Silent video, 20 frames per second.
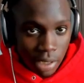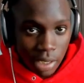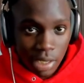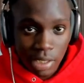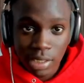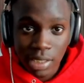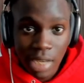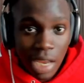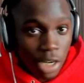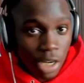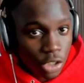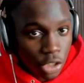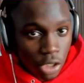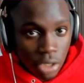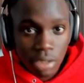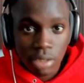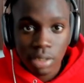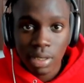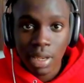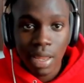It's not
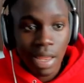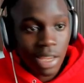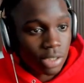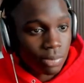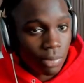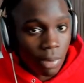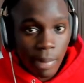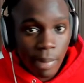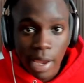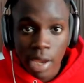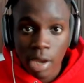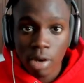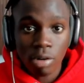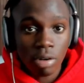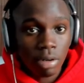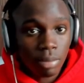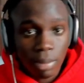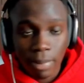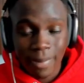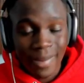just
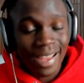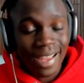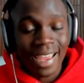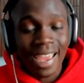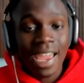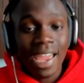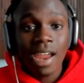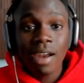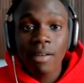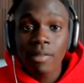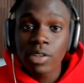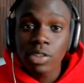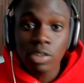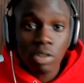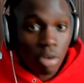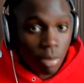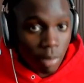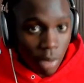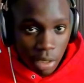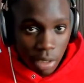SMMA but every
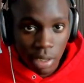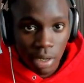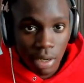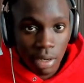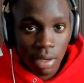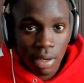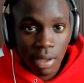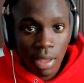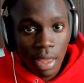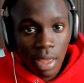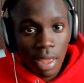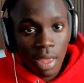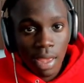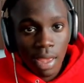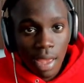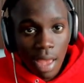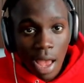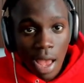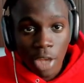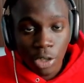single market
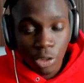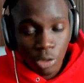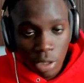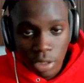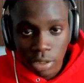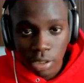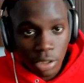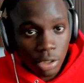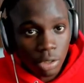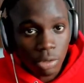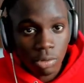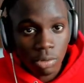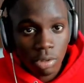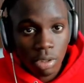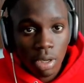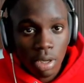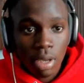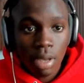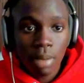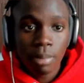has trust issues
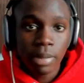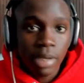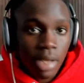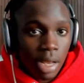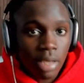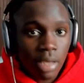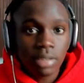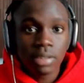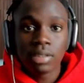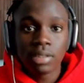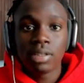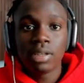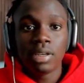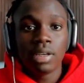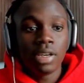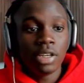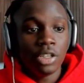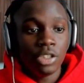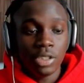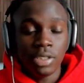because
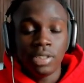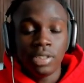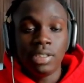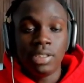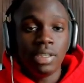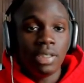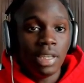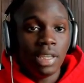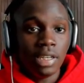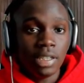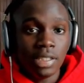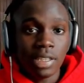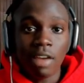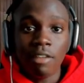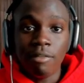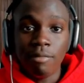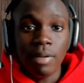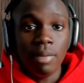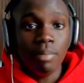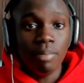they just
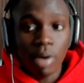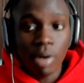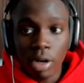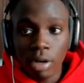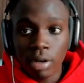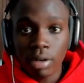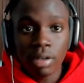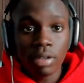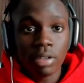have been burnt.